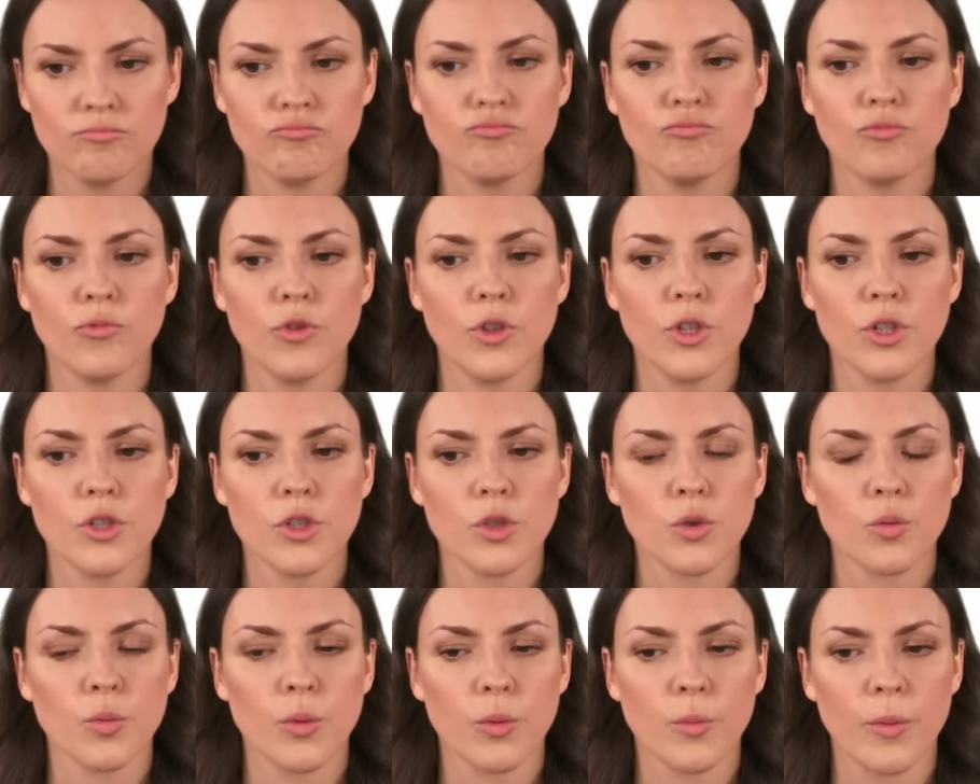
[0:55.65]
This
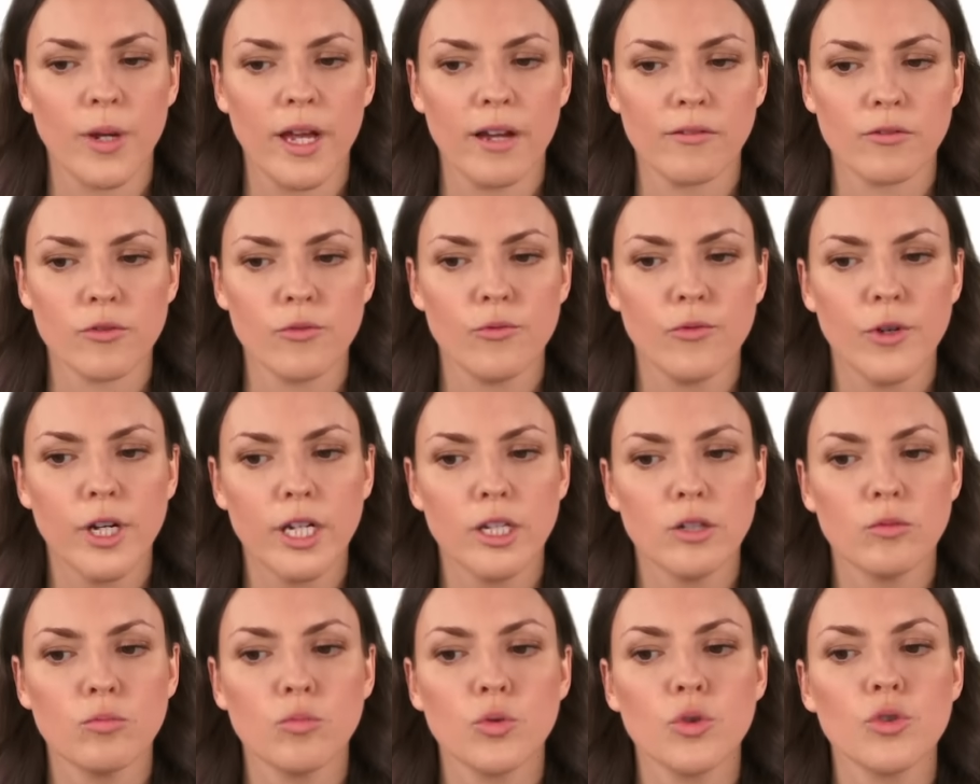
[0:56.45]
is what we have to
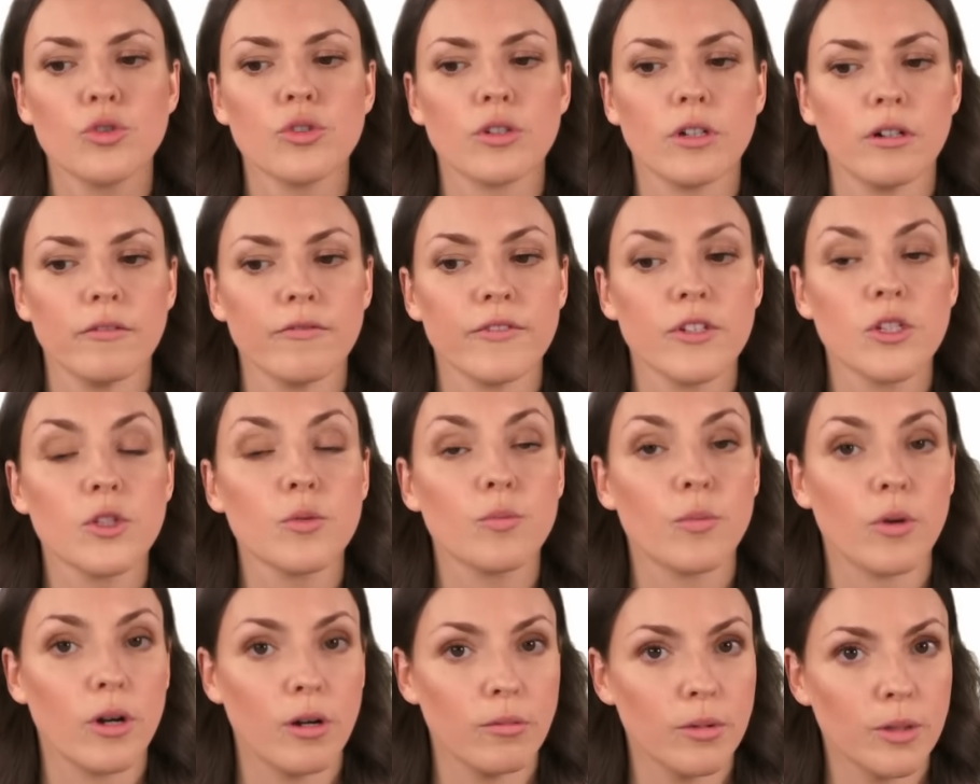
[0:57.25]
find to solve this
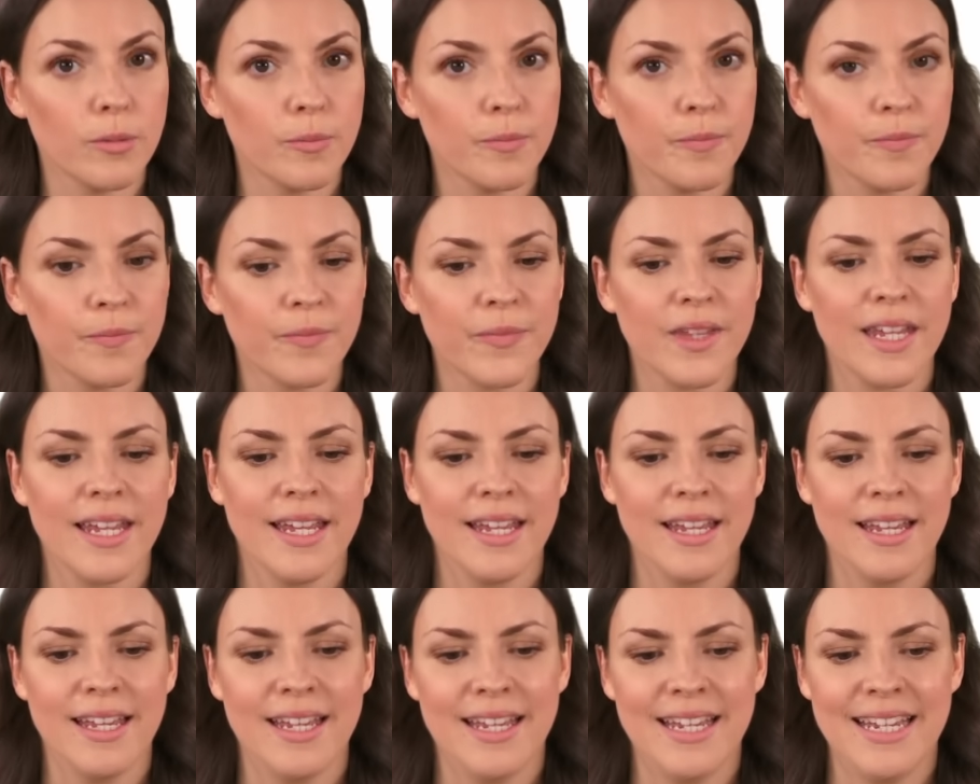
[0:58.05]
problem.
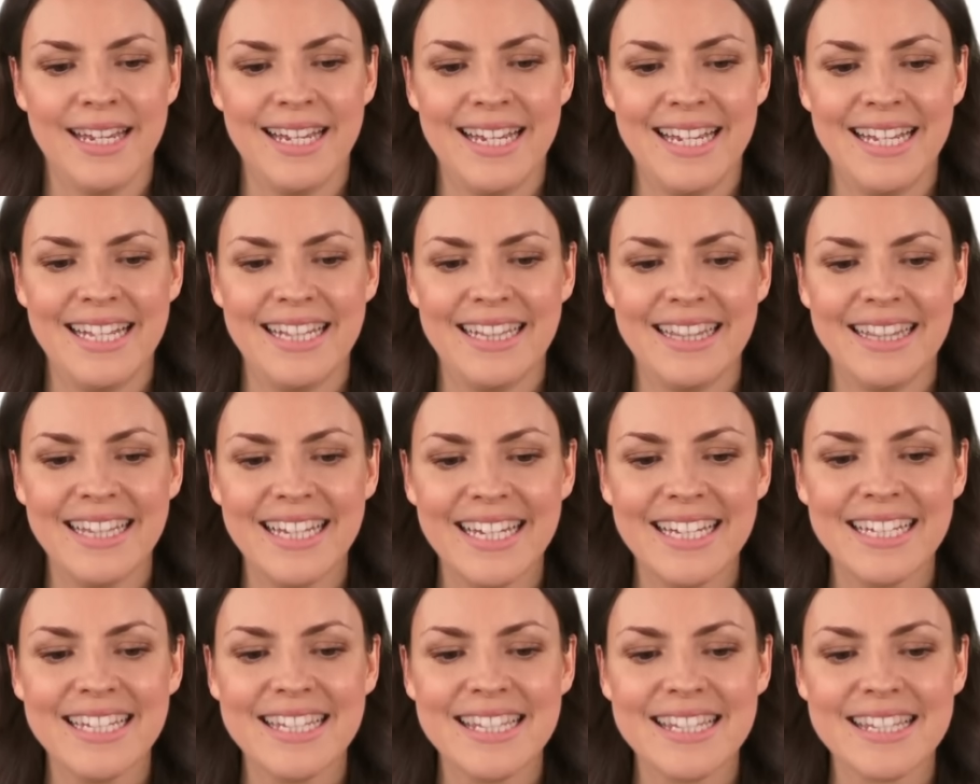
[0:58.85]
Let's